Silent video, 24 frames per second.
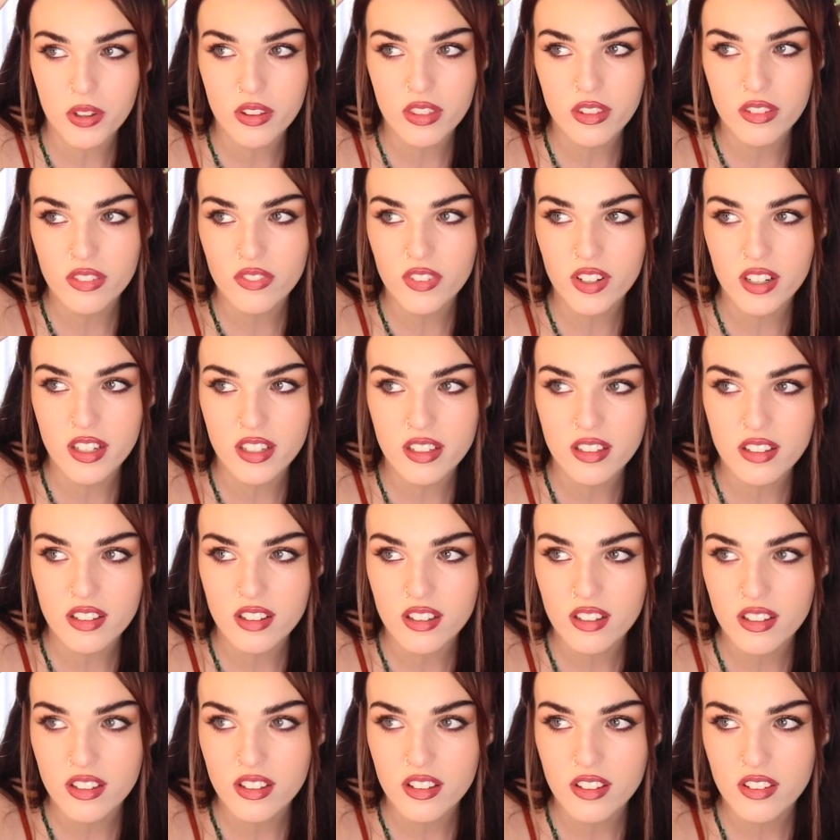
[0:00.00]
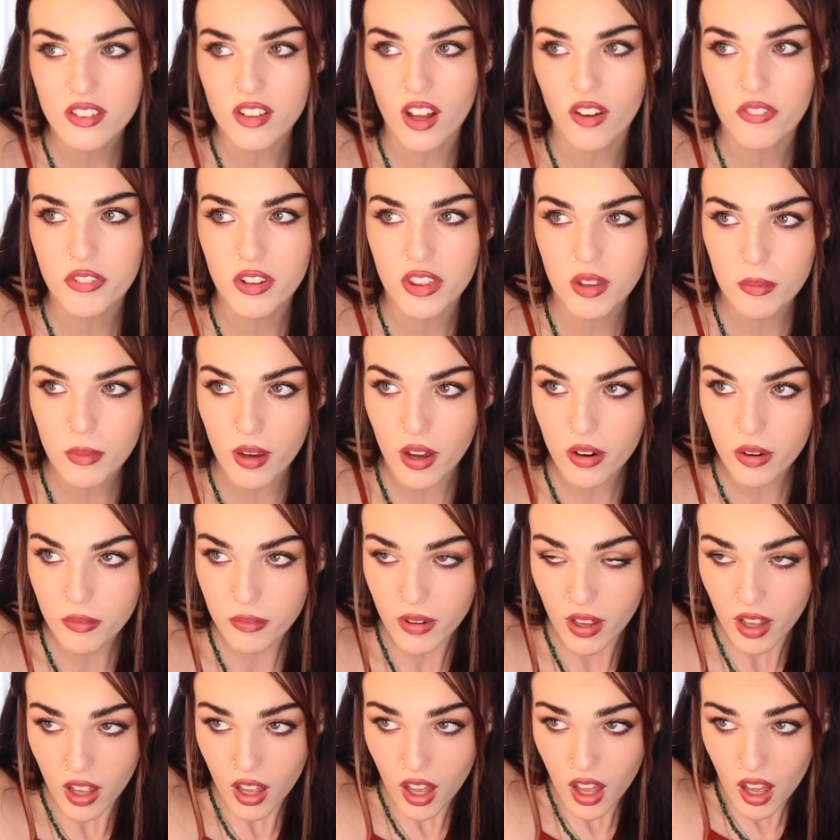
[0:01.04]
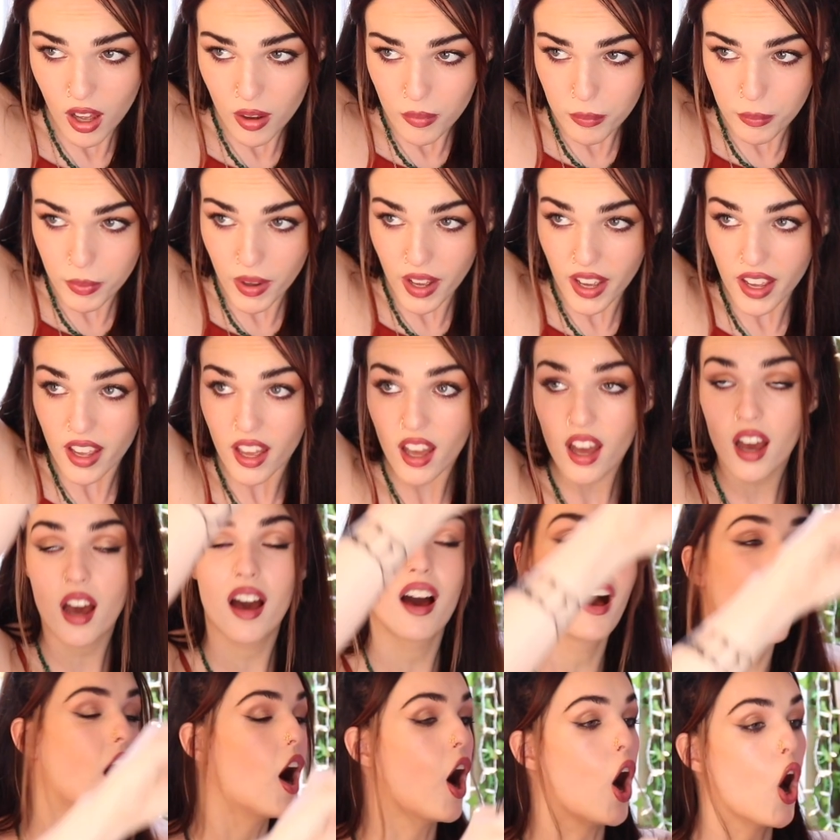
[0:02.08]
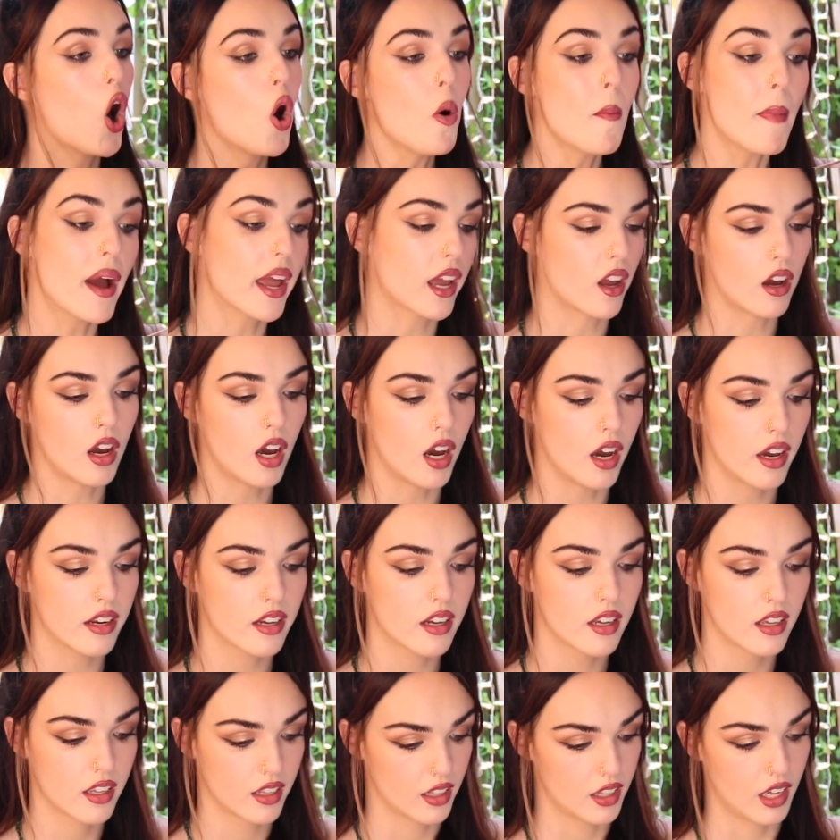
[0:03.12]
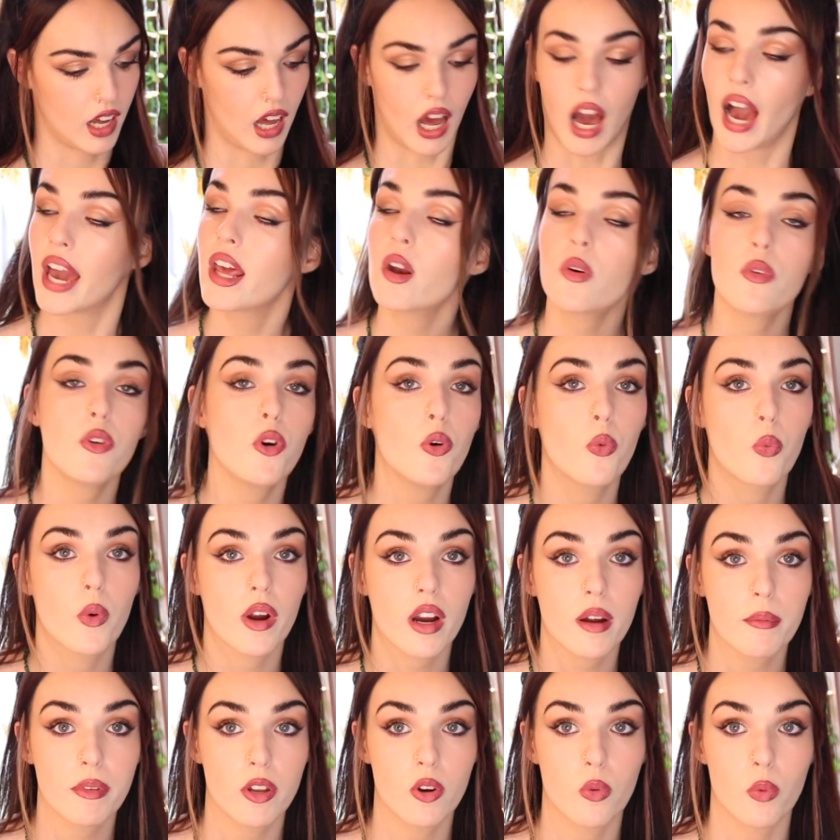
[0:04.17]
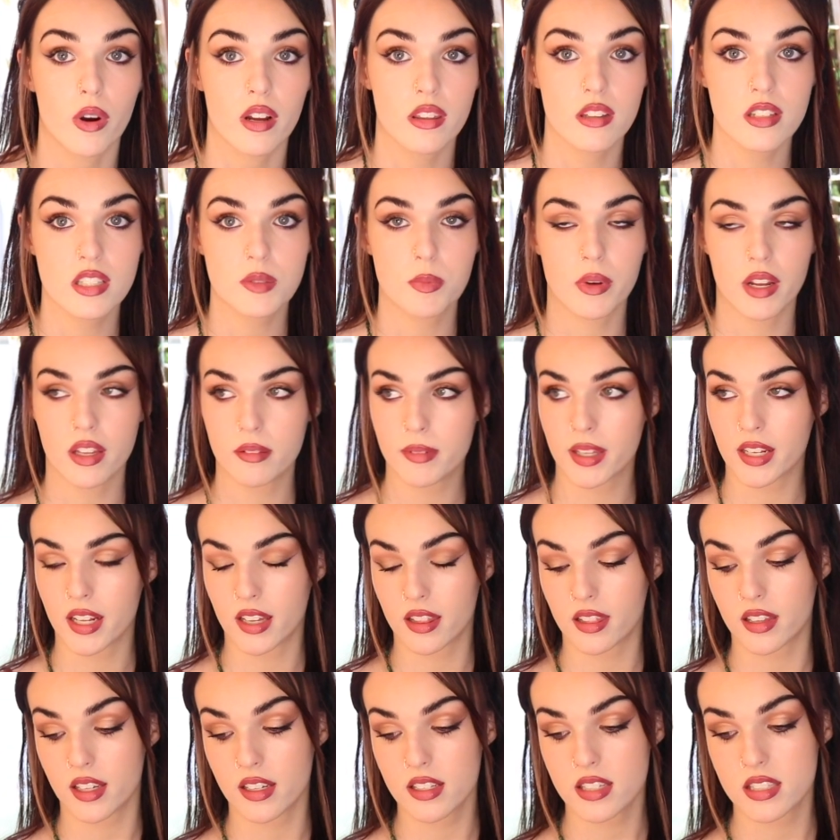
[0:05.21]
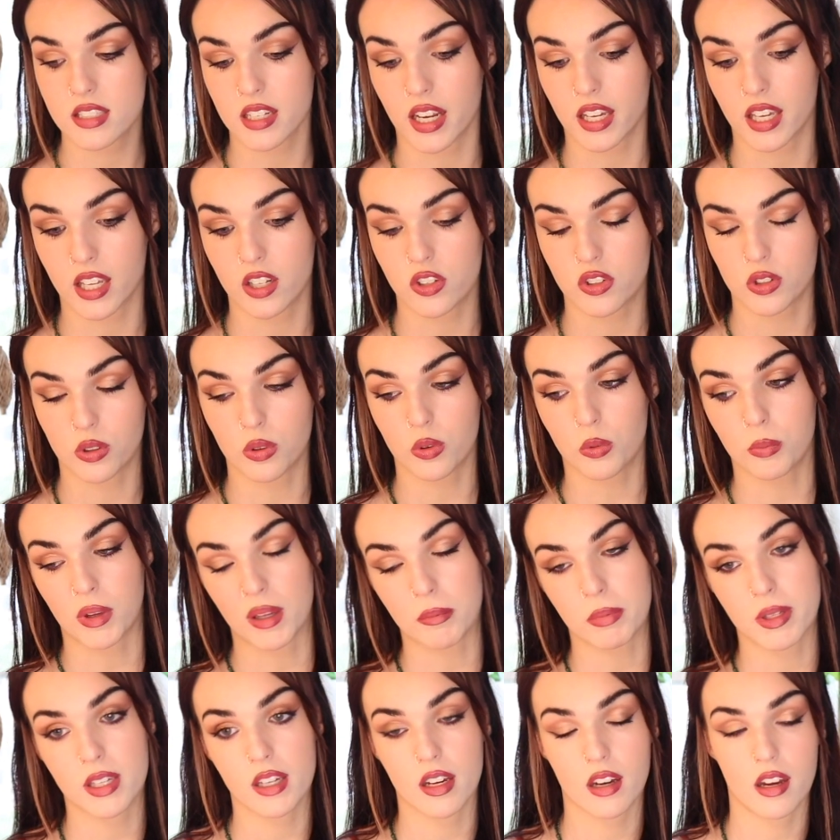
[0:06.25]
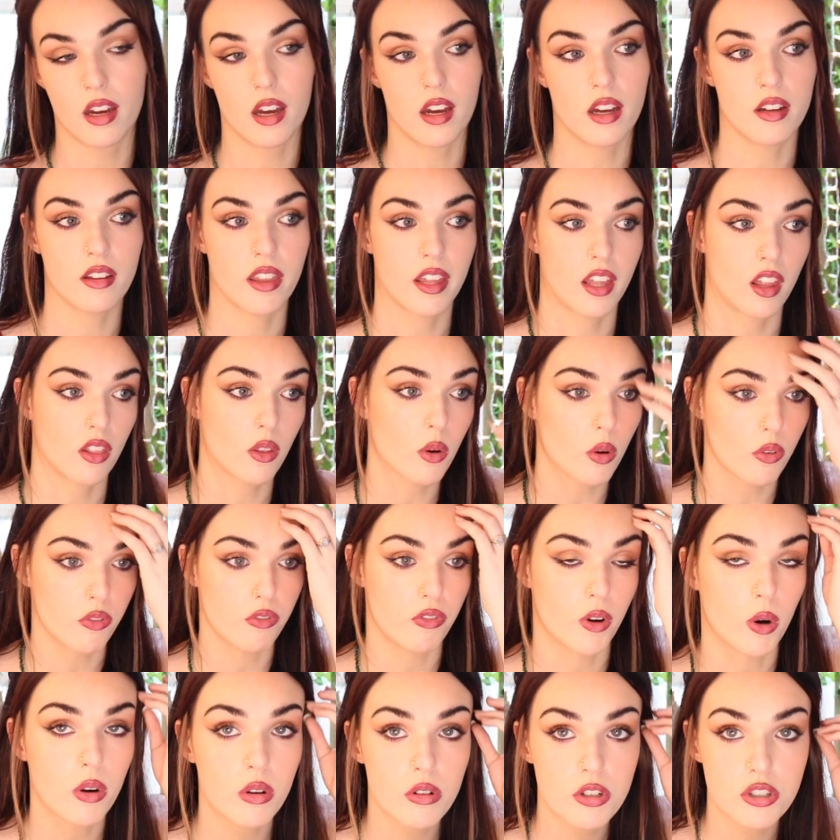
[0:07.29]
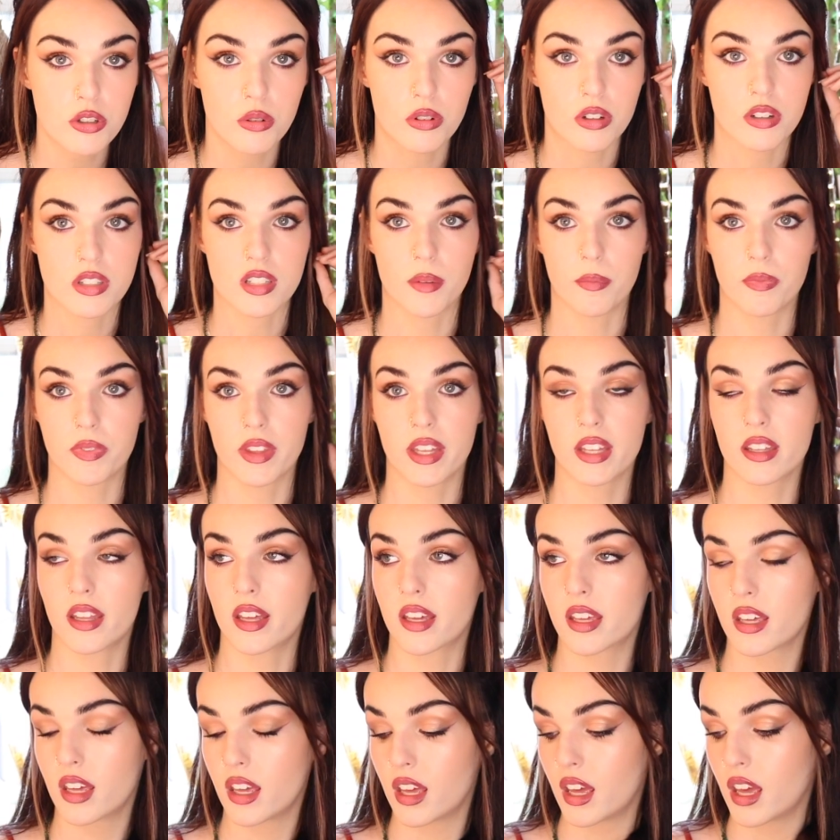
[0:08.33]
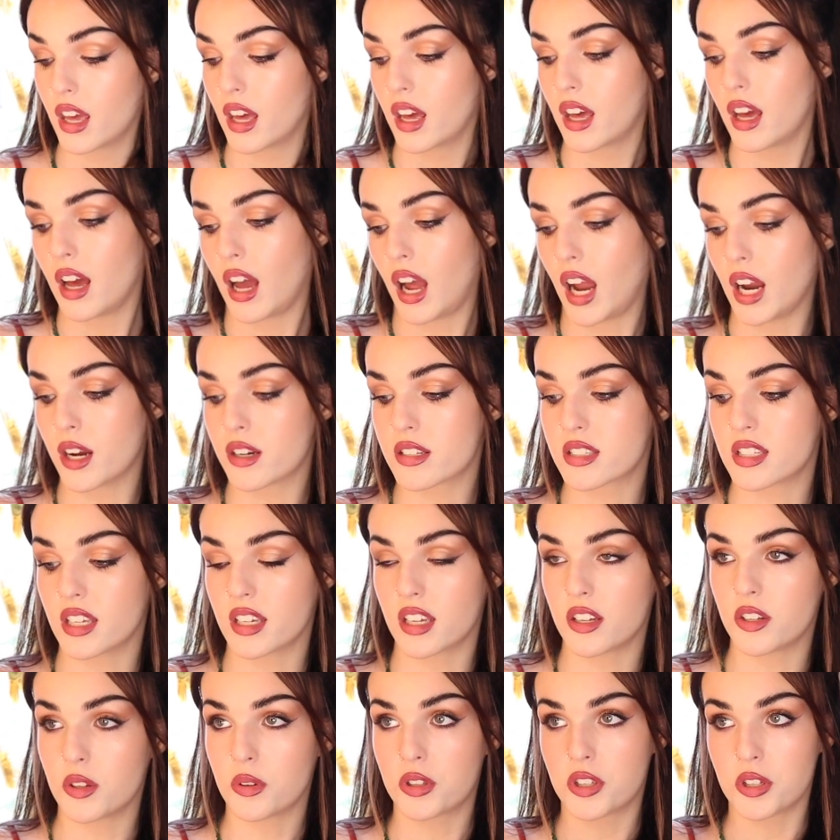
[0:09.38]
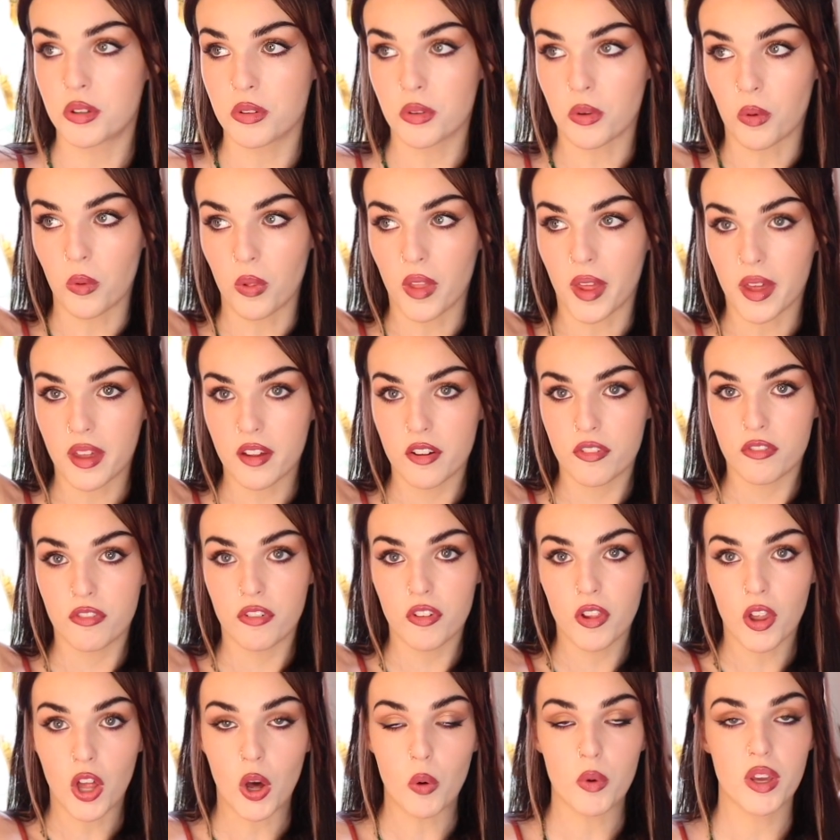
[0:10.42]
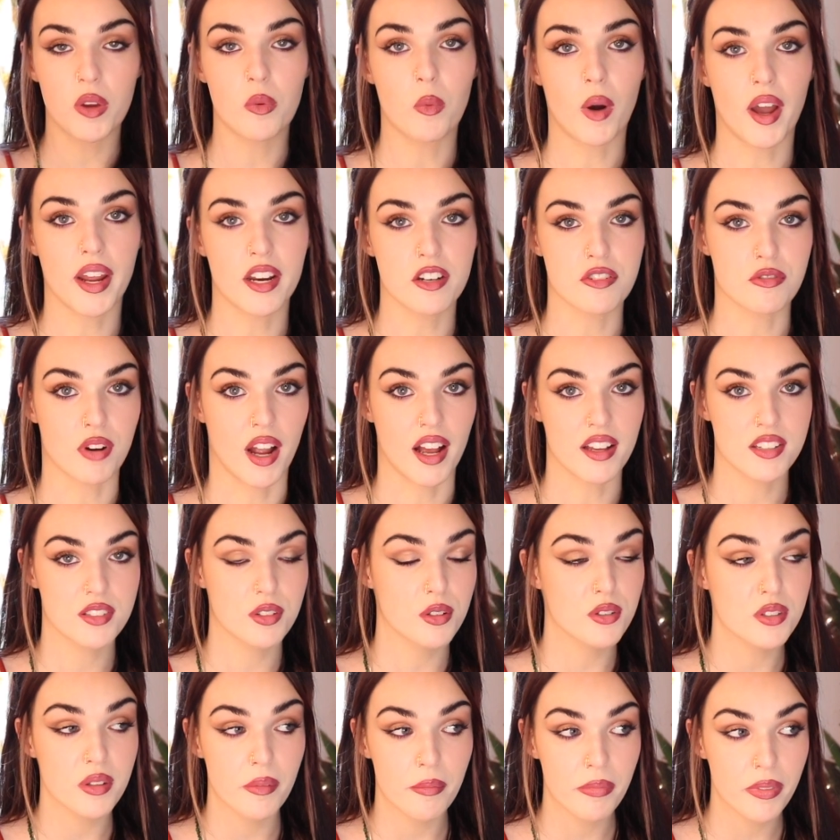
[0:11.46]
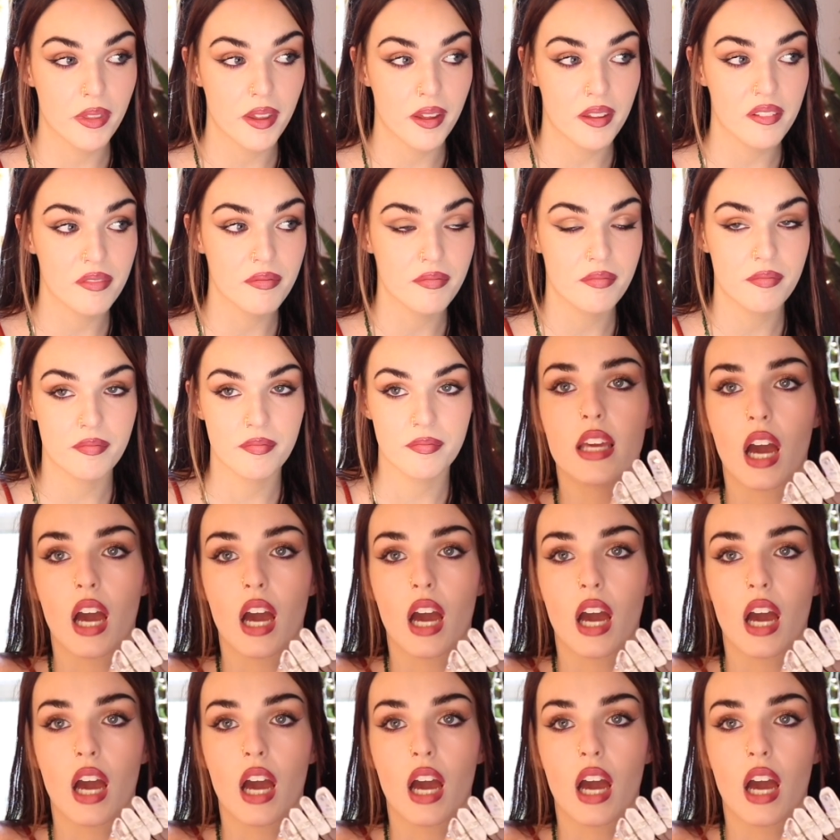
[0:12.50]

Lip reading: They're very soft on the bottom, but oh my god, I don't know where I'm gonna wear this, but I mean, at least I can do maybe like a little photo shoot or something. Like, I was thinking do a cute little like flowy white dress or something.